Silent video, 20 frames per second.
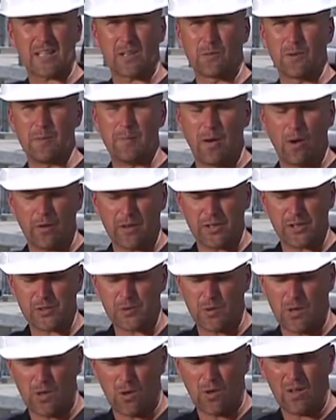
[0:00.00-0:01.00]
the remote
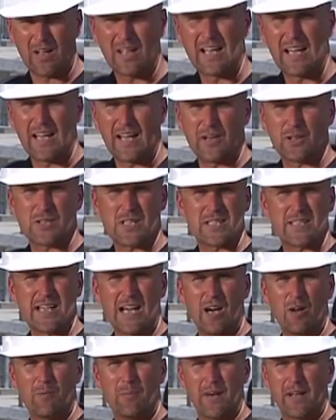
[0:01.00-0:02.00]
control, and there's a
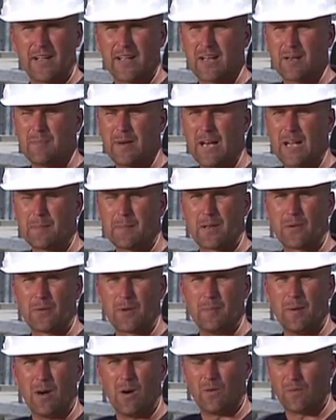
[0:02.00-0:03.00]
down button on the bottom of the
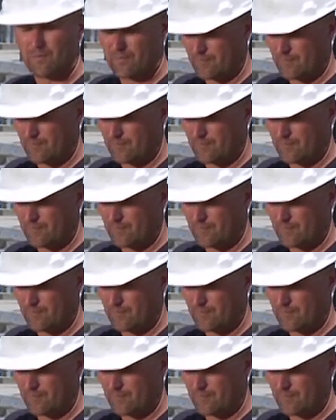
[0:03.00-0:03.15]
remote.